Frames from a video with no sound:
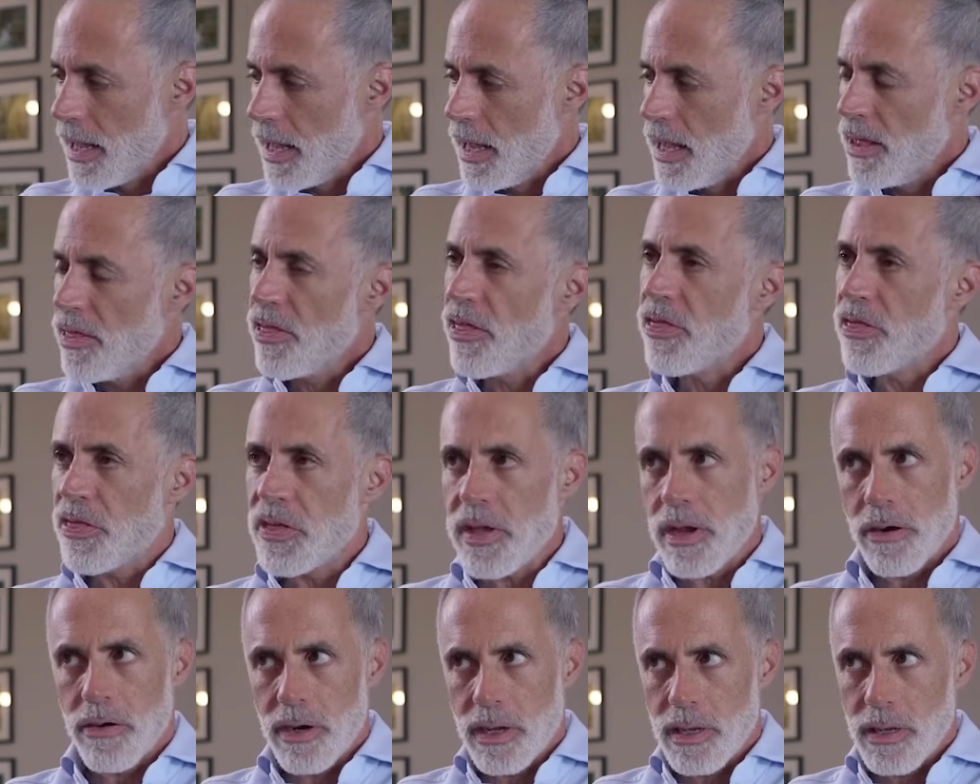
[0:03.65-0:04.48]
in
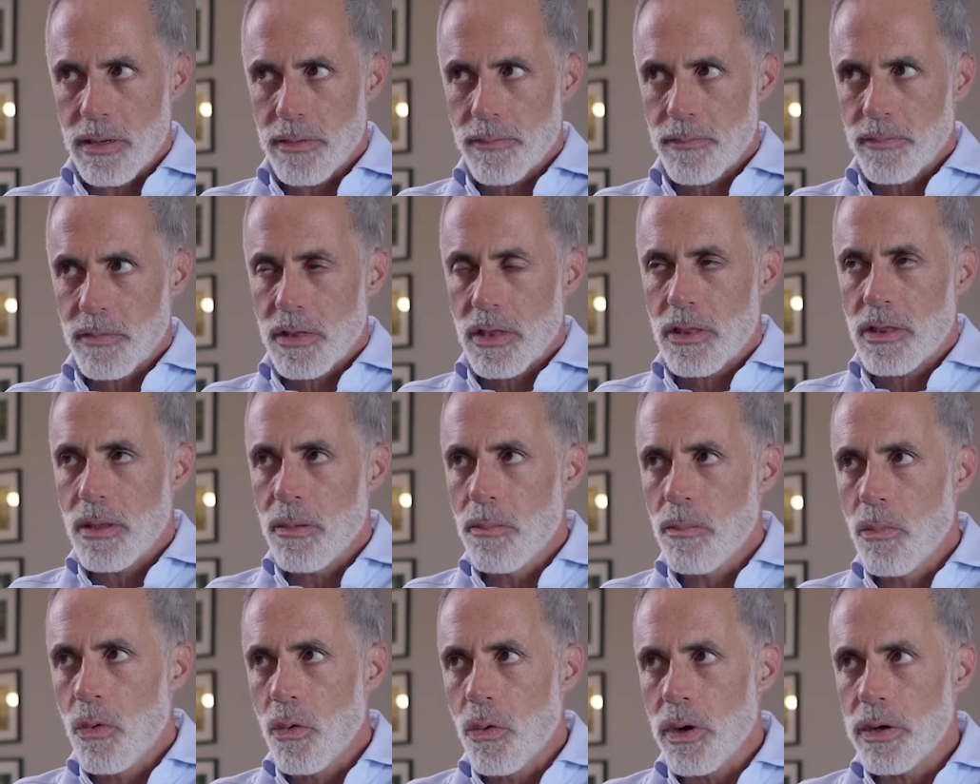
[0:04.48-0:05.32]
theory, the
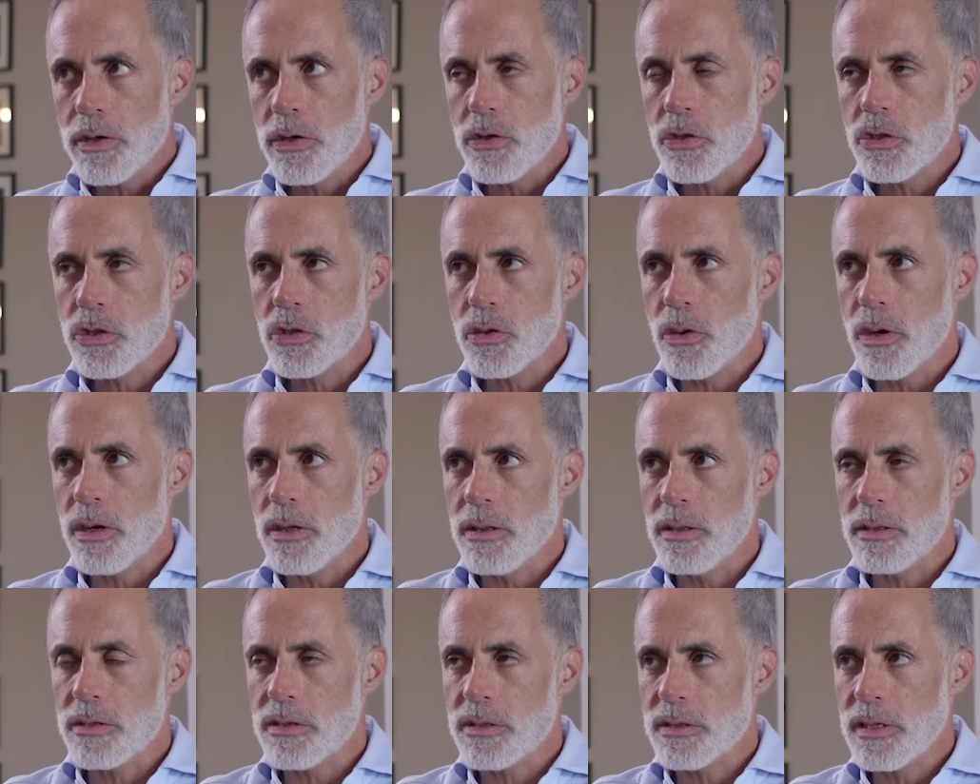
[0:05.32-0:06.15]
more you
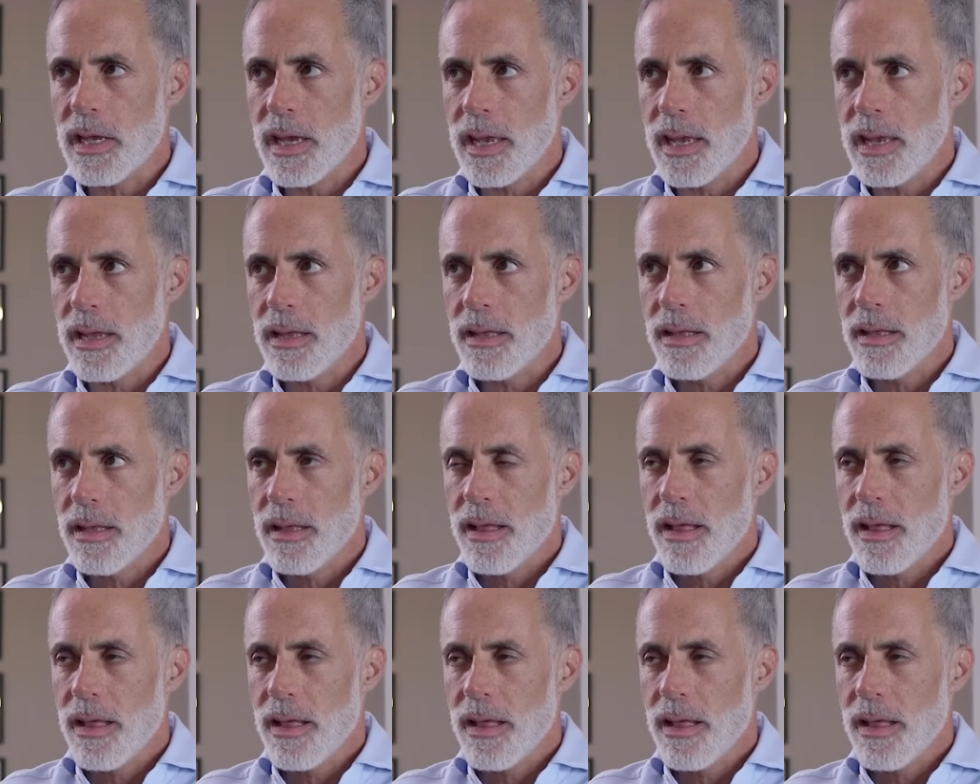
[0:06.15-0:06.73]
shorten the stay,